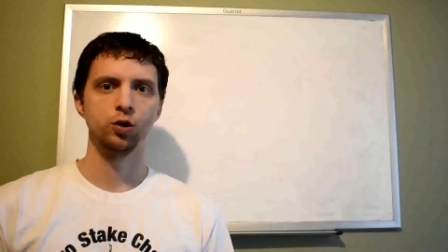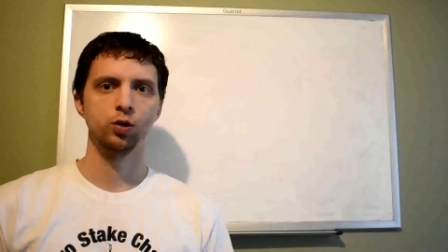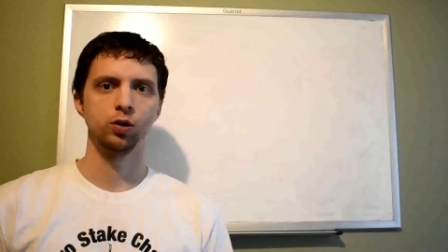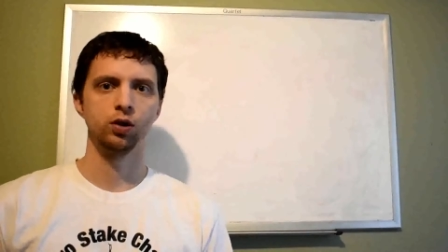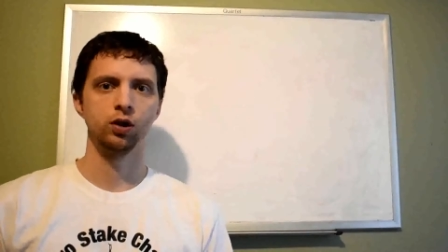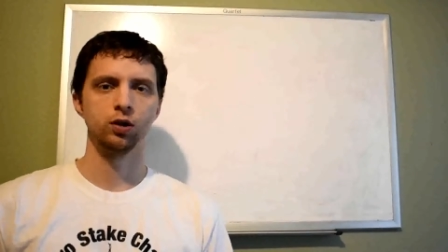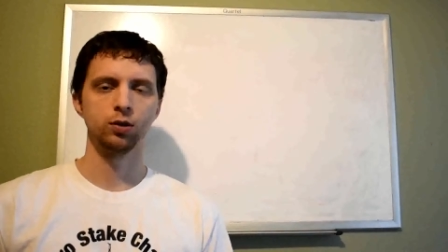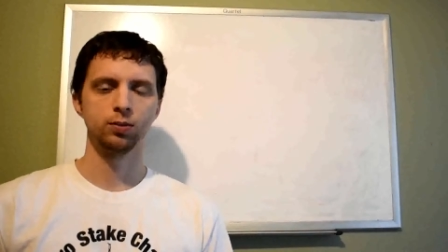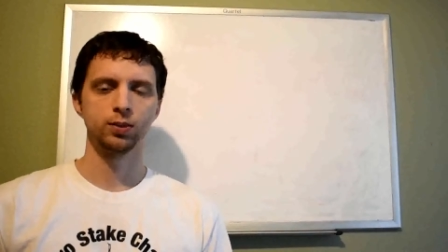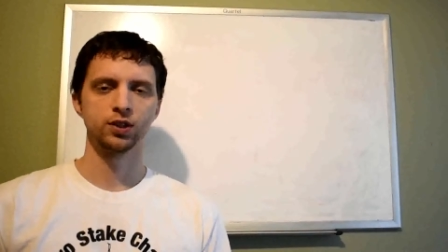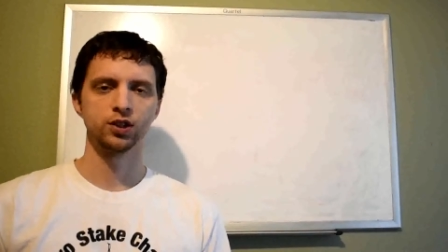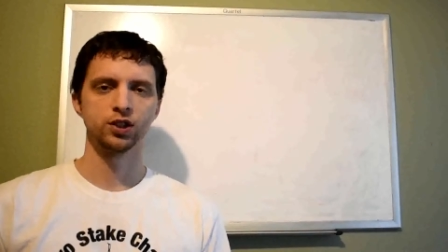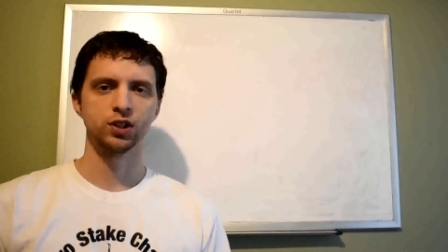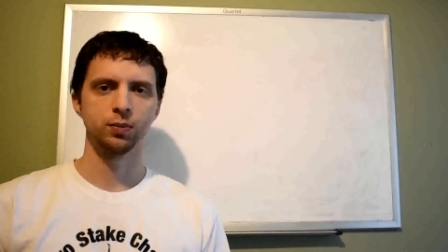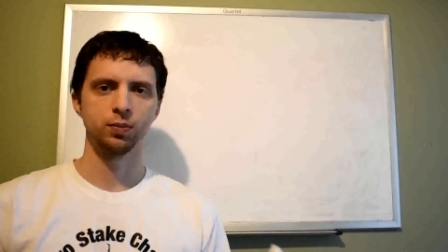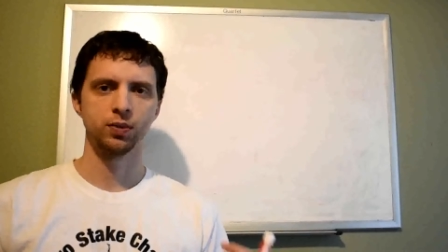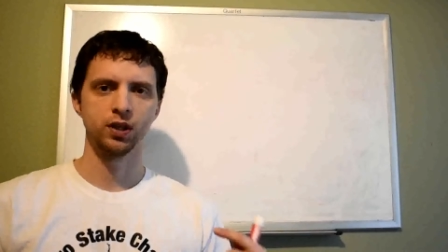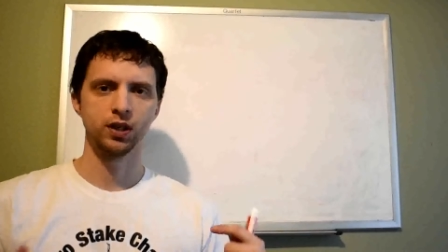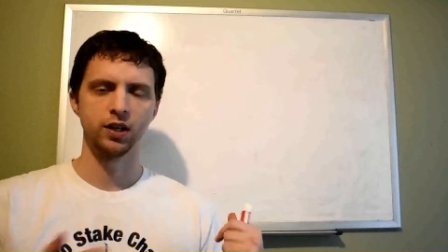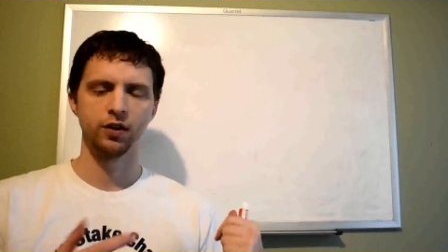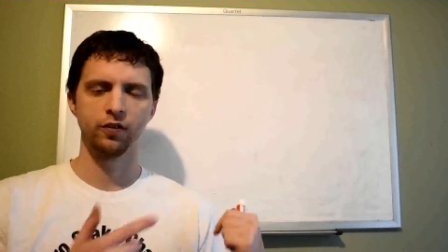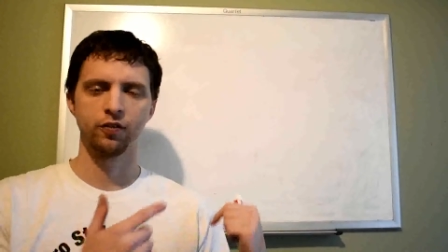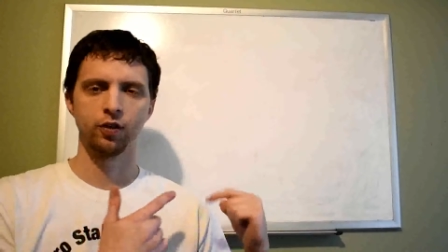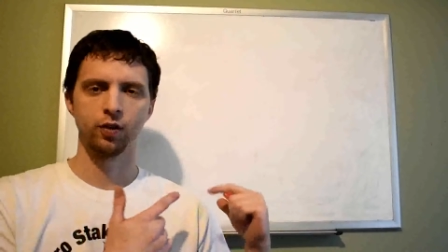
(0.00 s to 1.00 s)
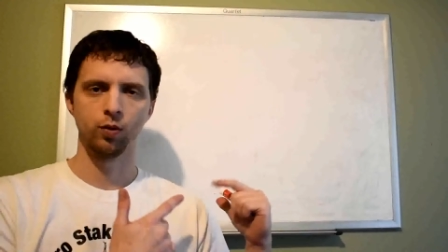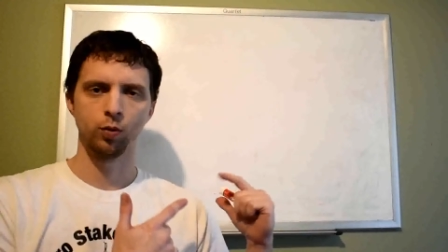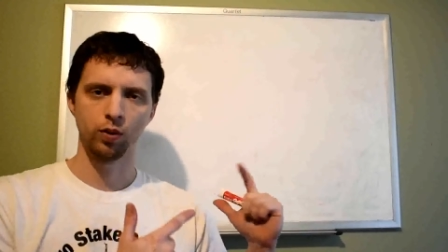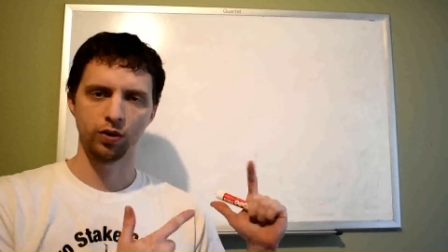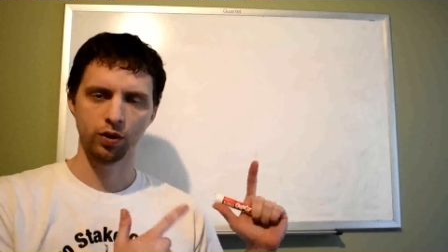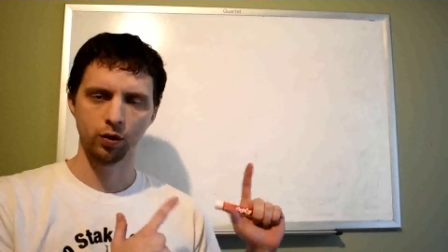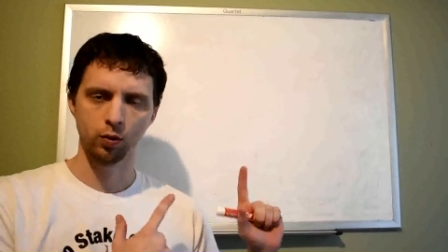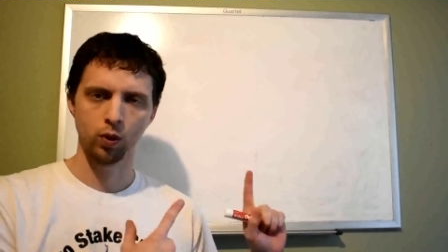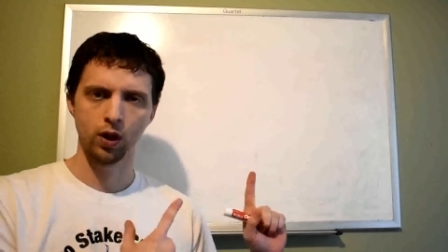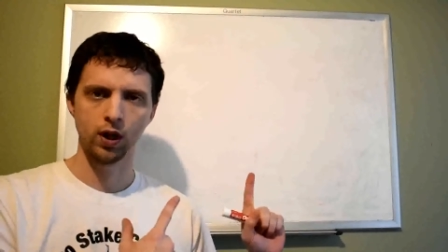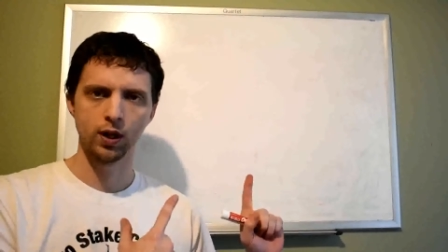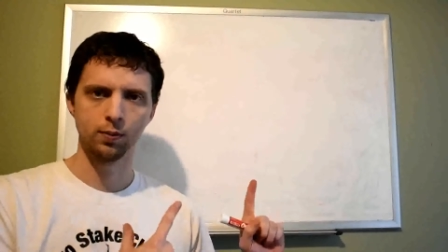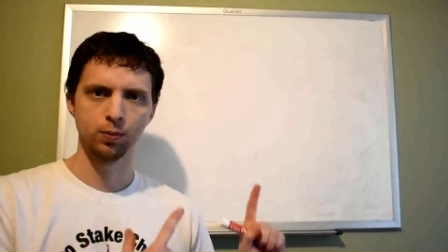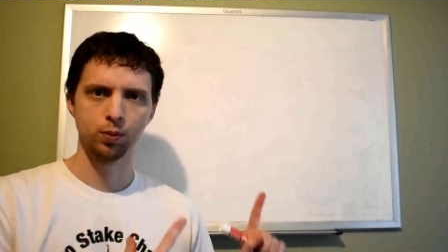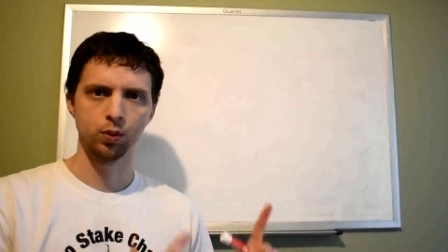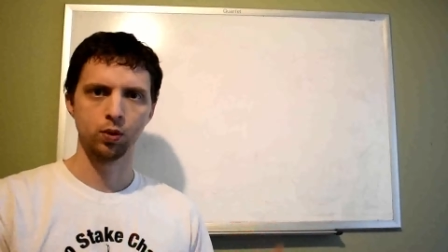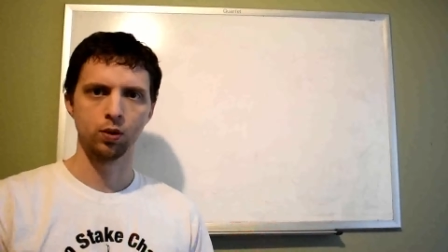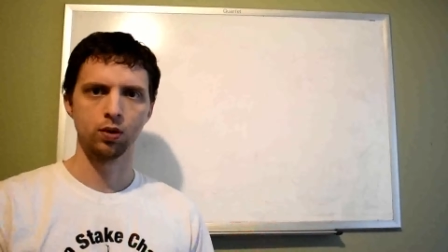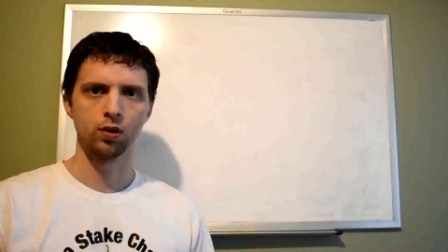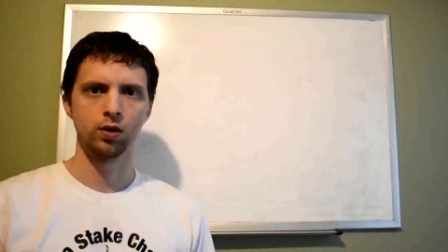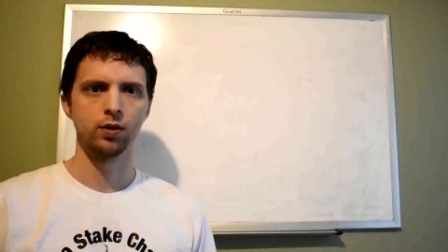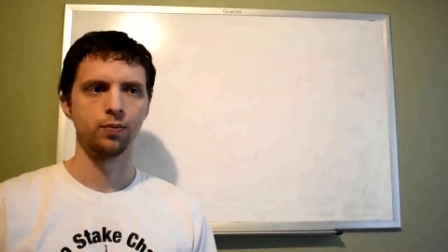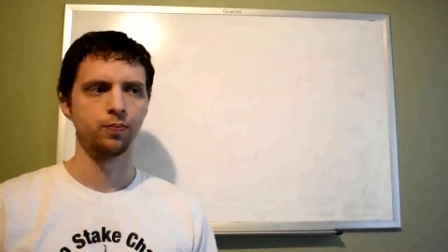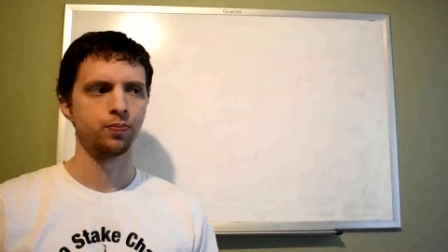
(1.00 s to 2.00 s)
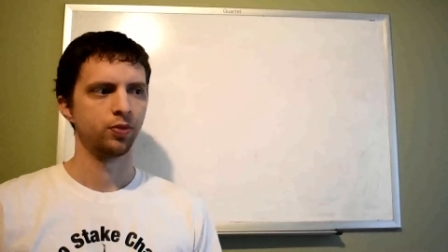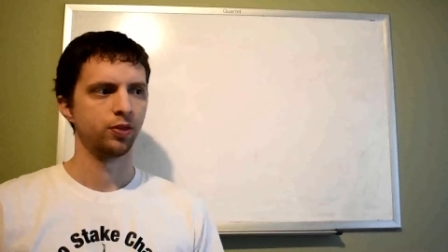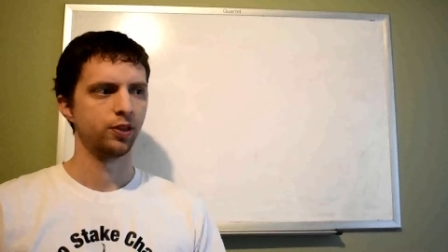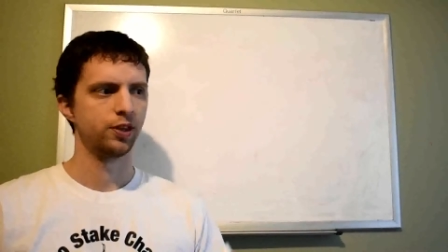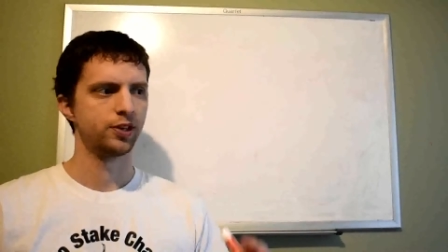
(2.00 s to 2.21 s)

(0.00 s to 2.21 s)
do a little bit something different with a whiteboard.